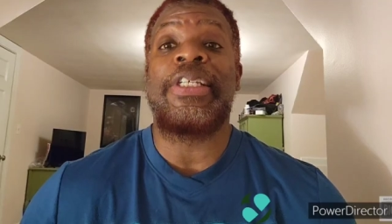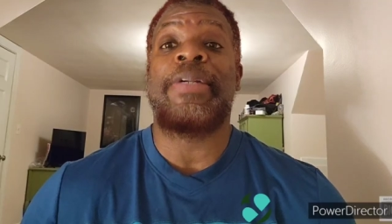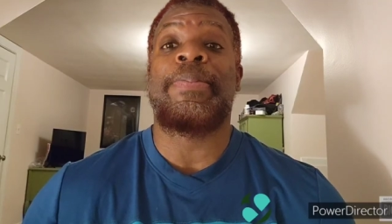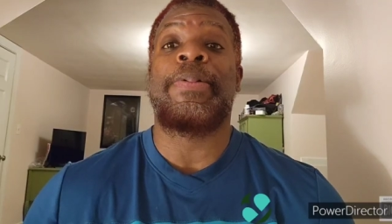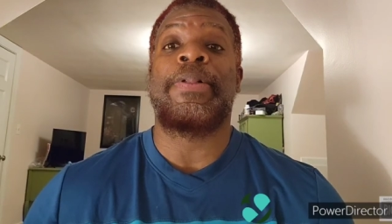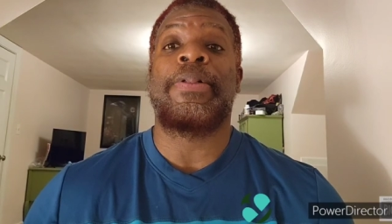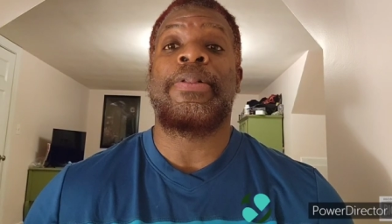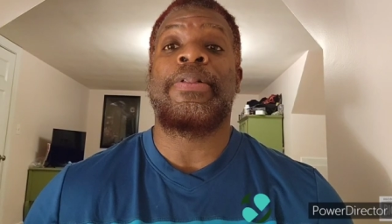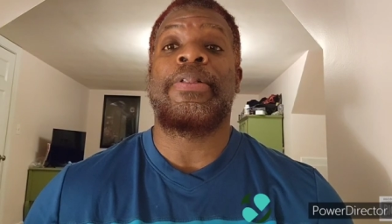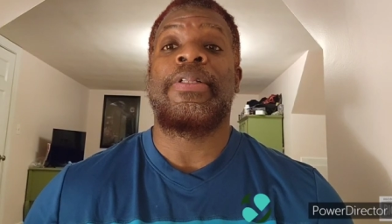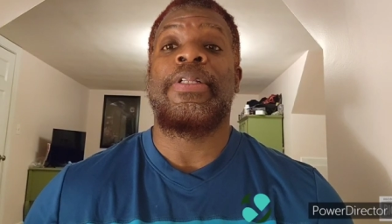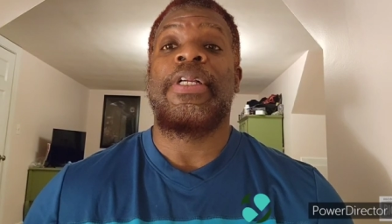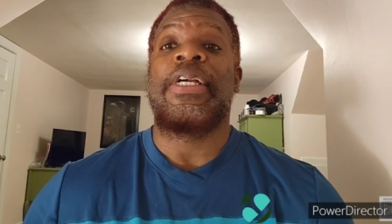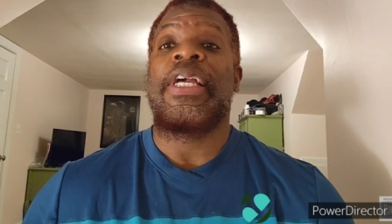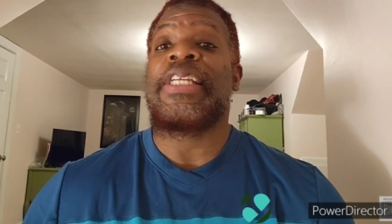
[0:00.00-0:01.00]
For example,
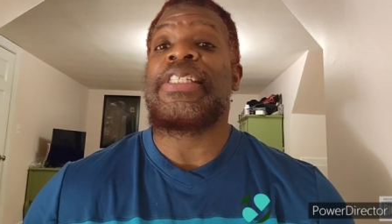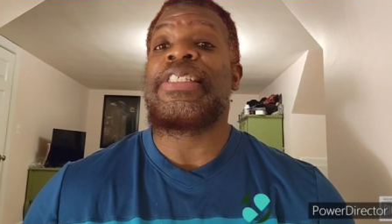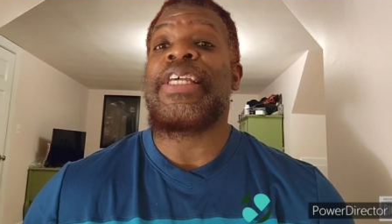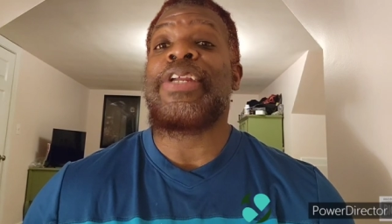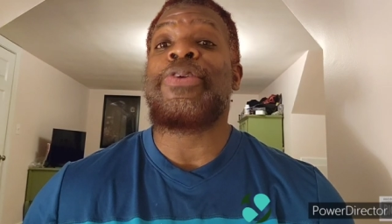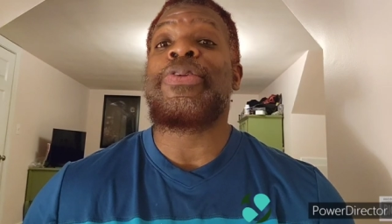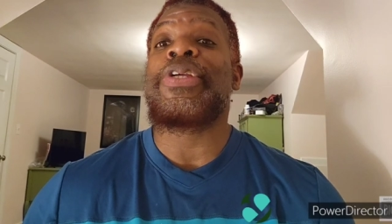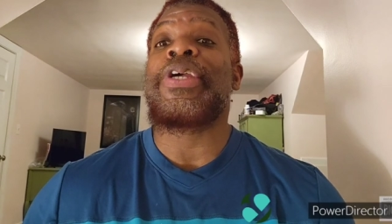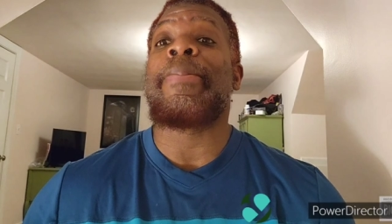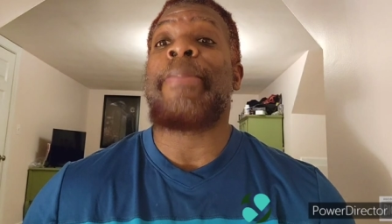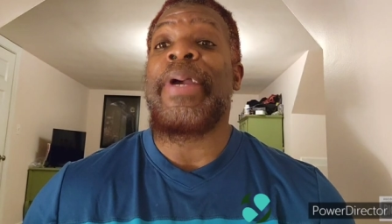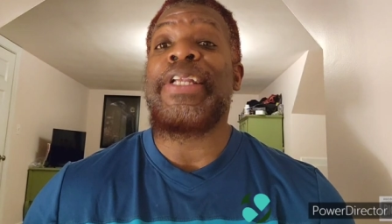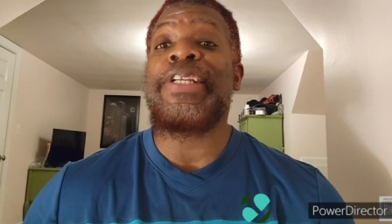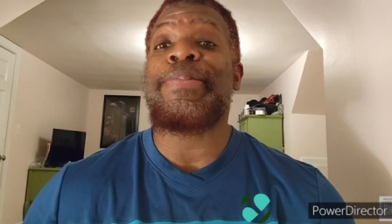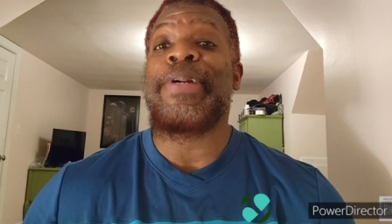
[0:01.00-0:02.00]
it's not only a
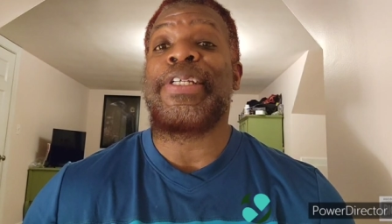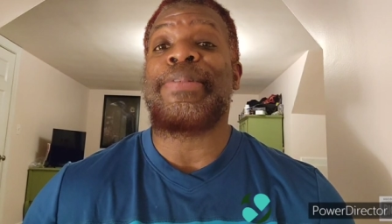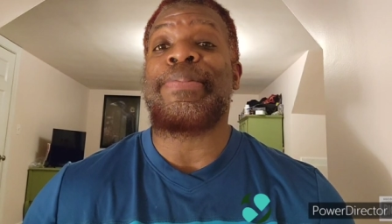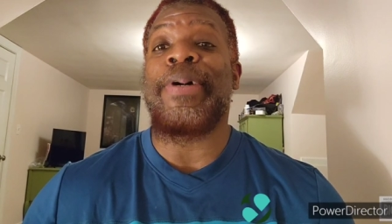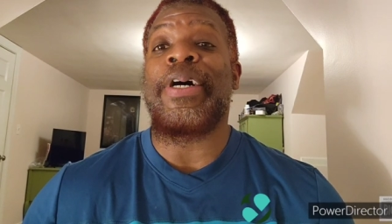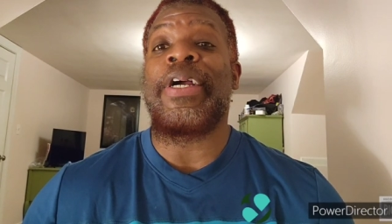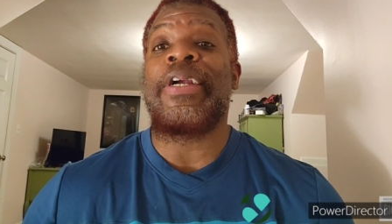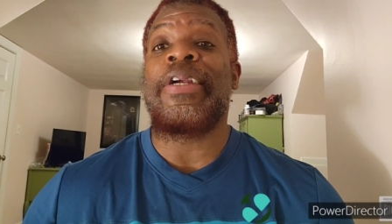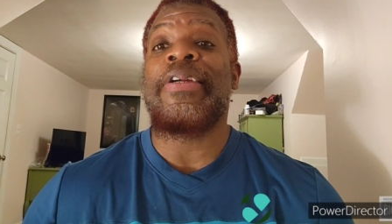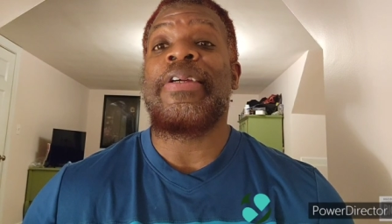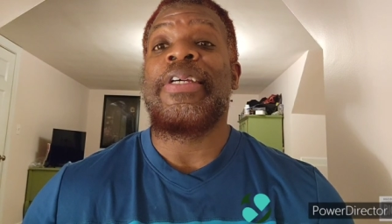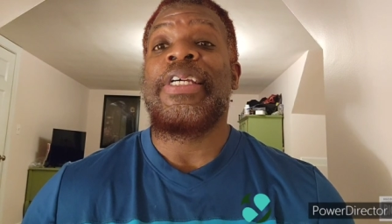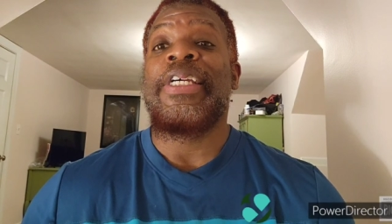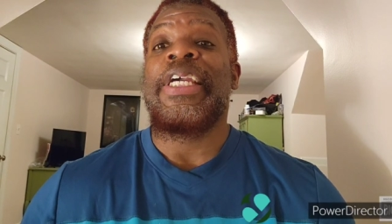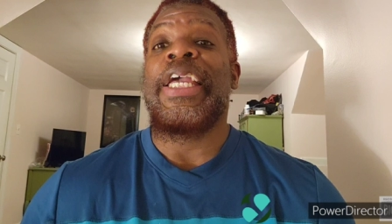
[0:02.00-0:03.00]
bench press bar,
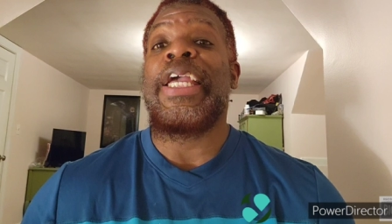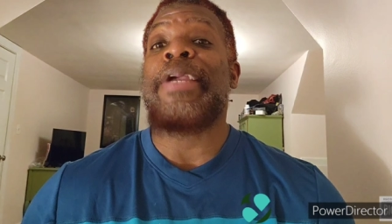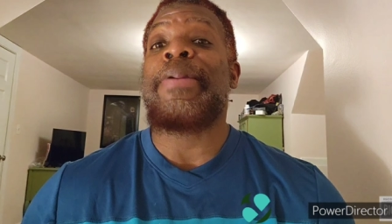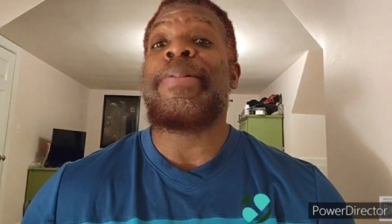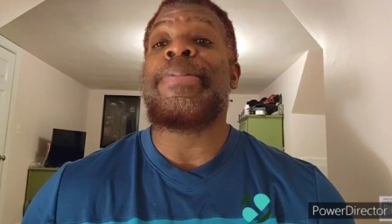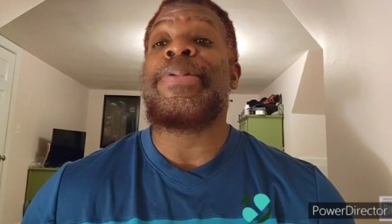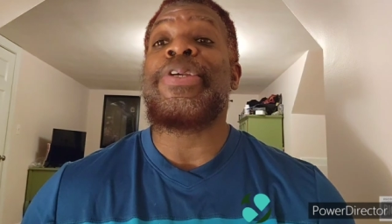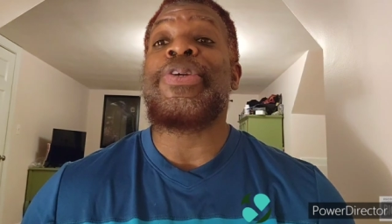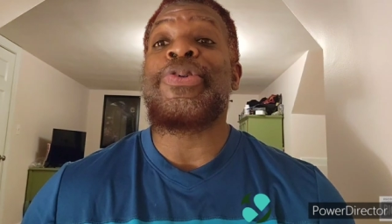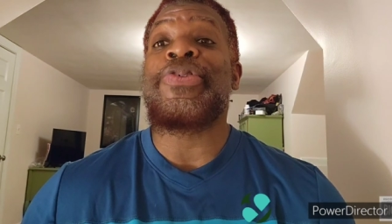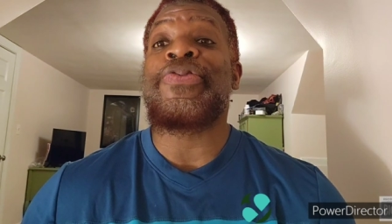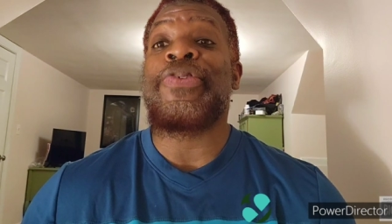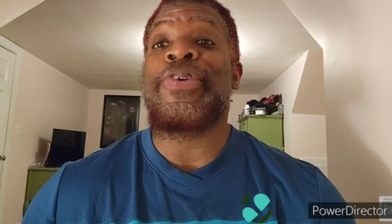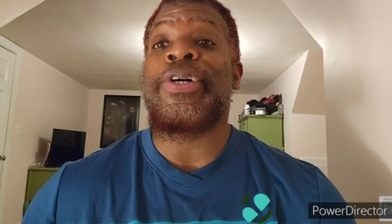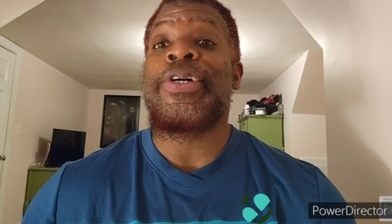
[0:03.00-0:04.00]
it can be
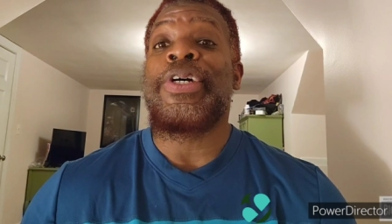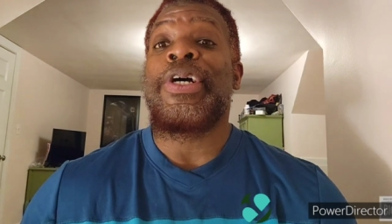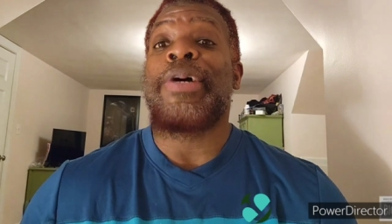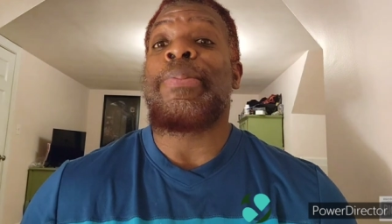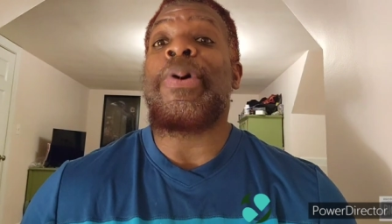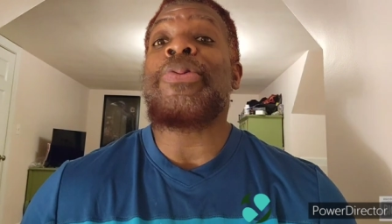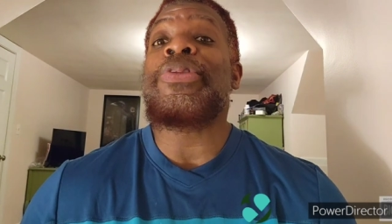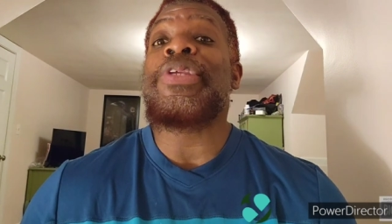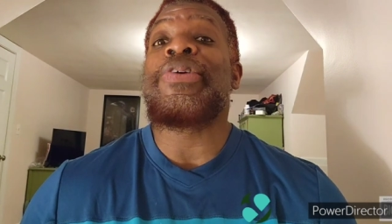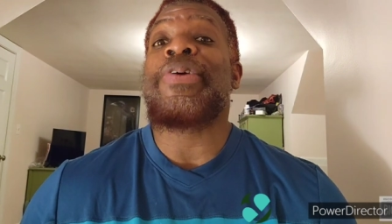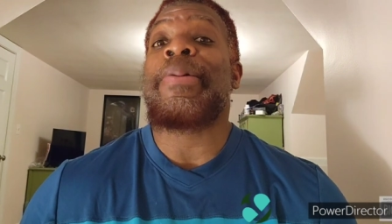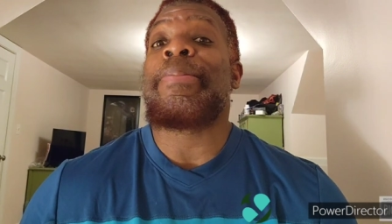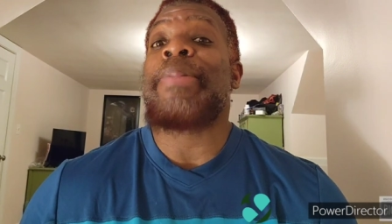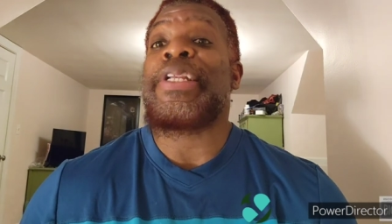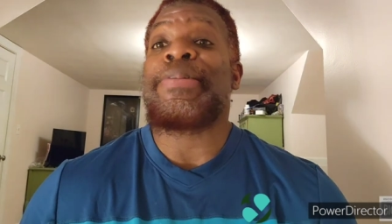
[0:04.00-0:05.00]
used for
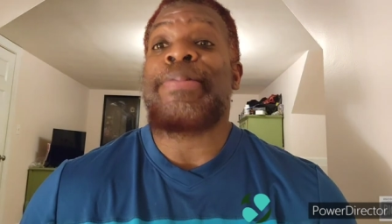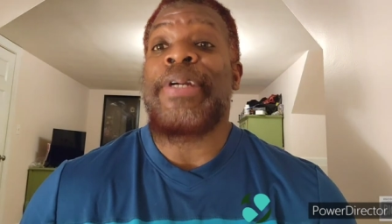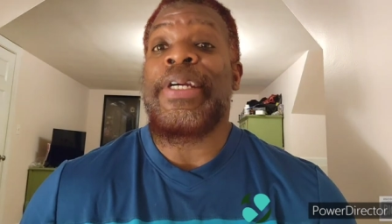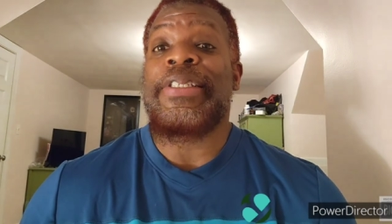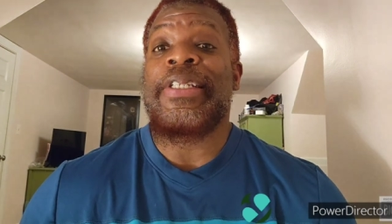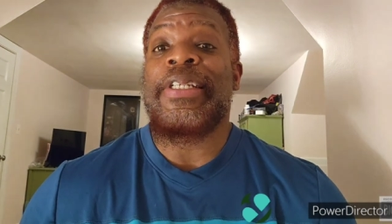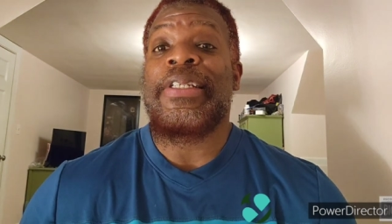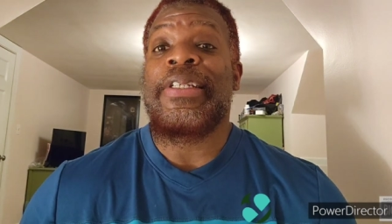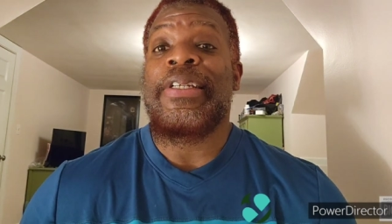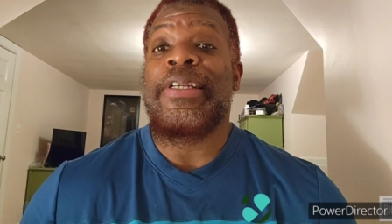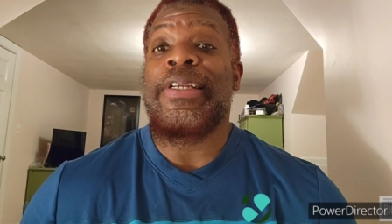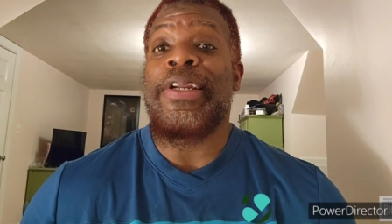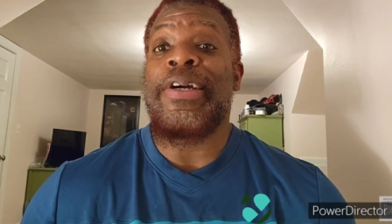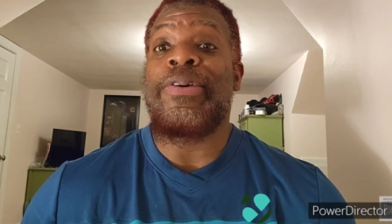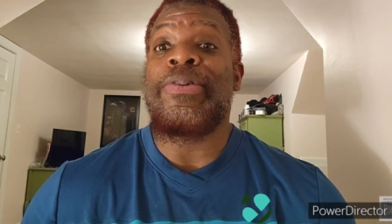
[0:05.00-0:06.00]
multi-grip bench pressing,
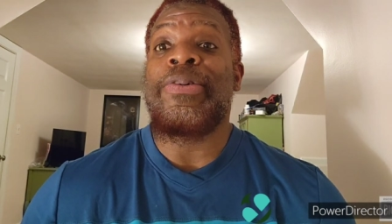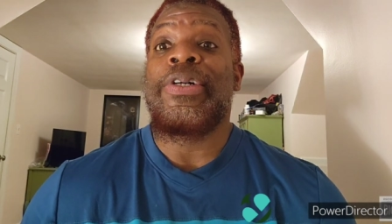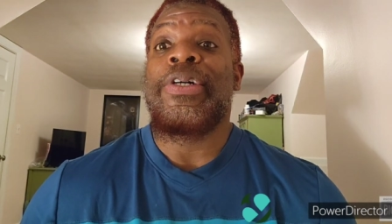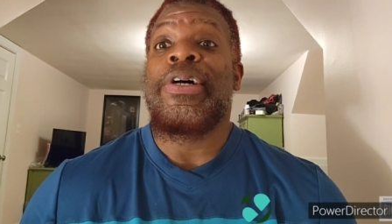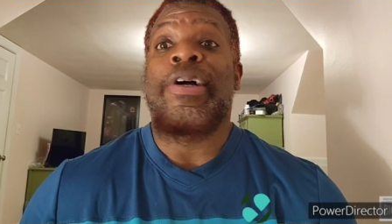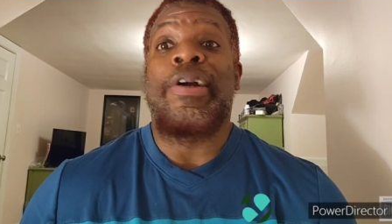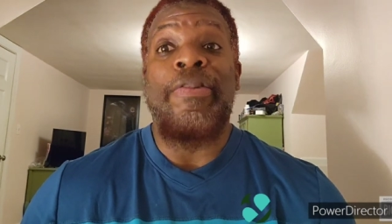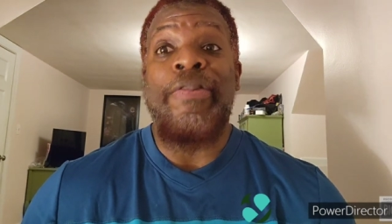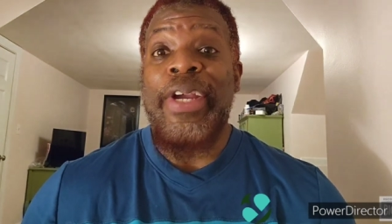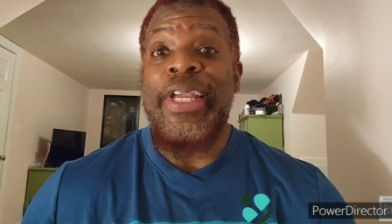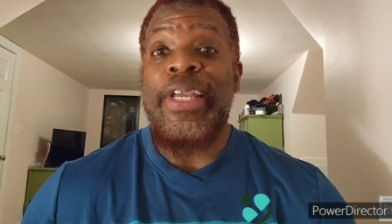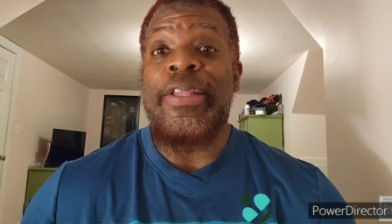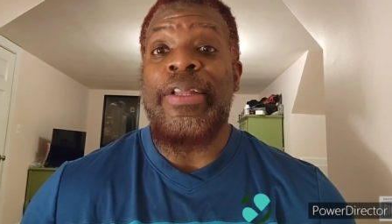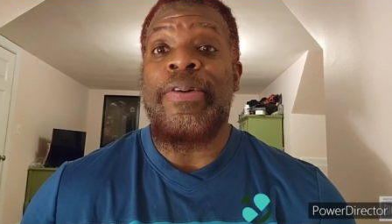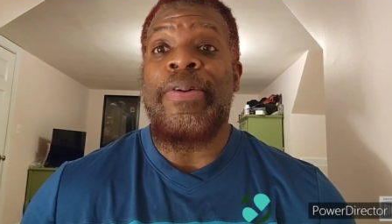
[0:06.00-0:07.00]
you know, a
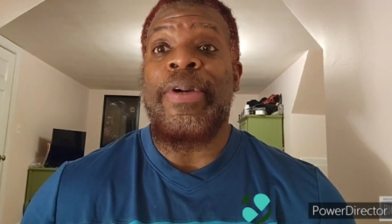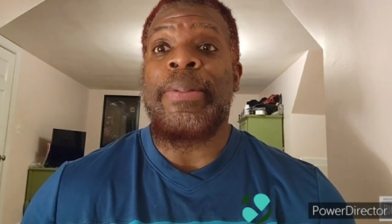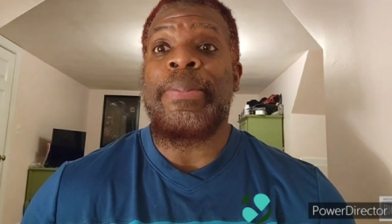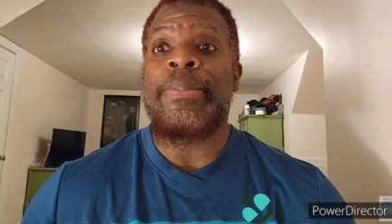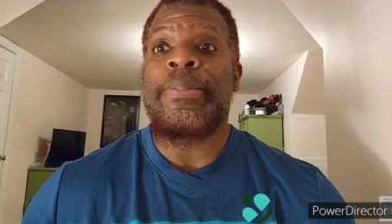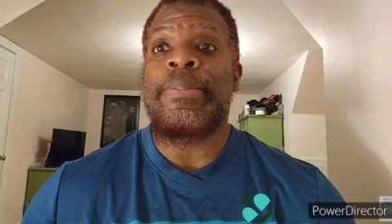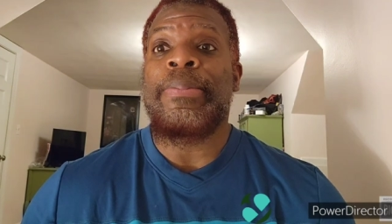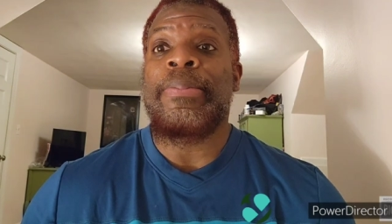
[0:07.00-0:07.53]
regular grip,